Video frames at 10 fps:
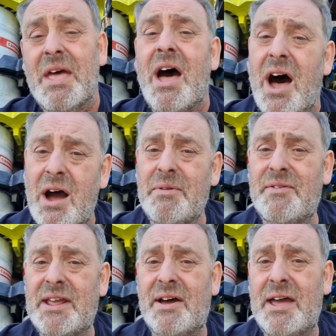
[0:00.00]
I hope the
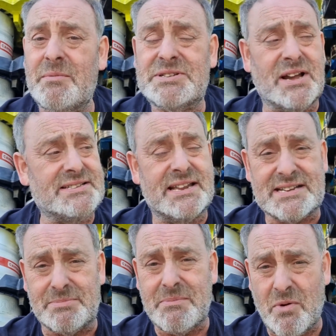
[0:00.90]
video helps. Like I say, there's
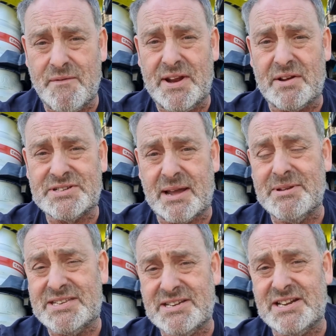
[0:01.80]
going to be more videos
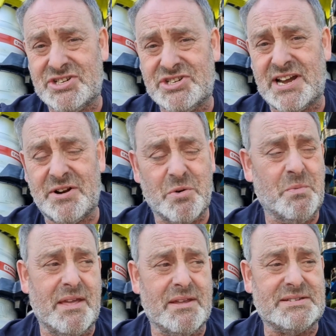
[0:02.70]
coming to this channel,
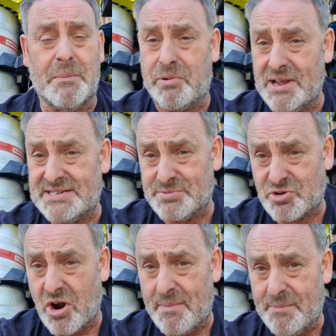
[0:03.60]
so please
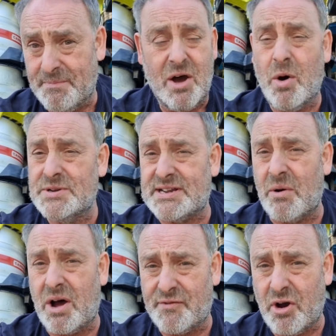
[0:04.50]
subscribe. Also,
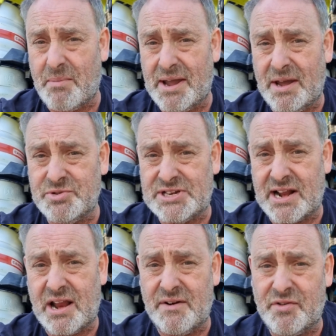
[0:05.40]
I've got my own
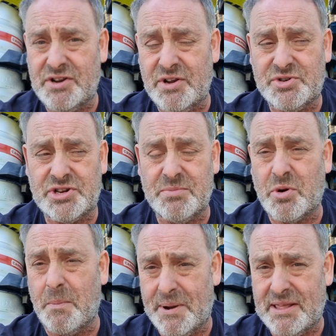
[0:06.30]
channel over on YouTube
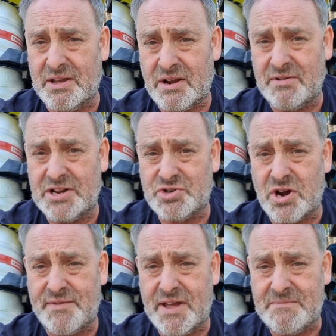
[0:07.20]
called Pete the Courier
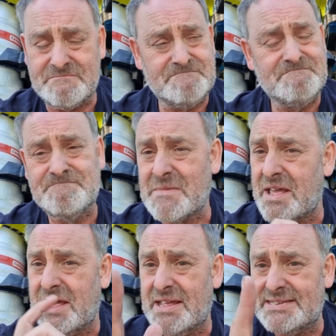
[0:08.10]
Driver.
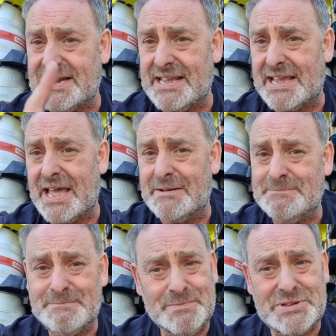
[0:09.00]
Take care,
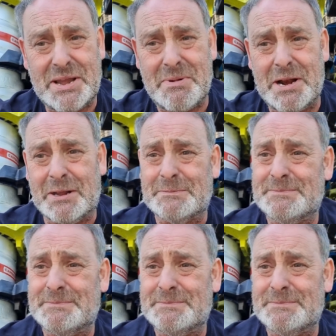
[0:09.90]
take money.